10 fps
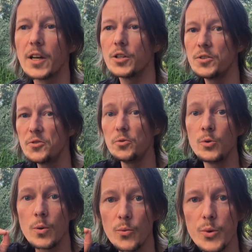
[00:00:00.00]

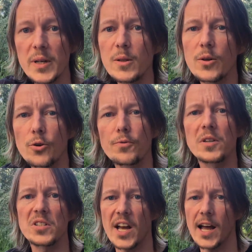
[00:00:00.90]
you will over
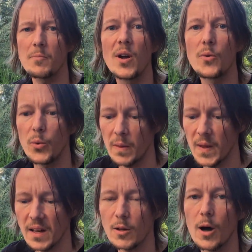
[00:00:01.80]
time win
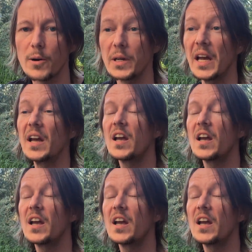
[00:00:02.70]
that lottery.